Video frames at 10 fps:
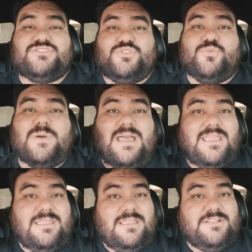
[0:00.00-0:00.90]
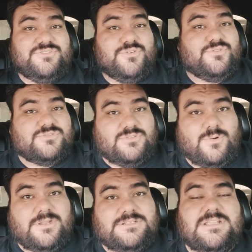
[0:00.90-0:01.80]
to my internal
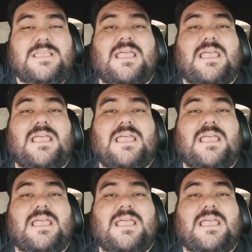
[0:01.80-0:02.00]
storage.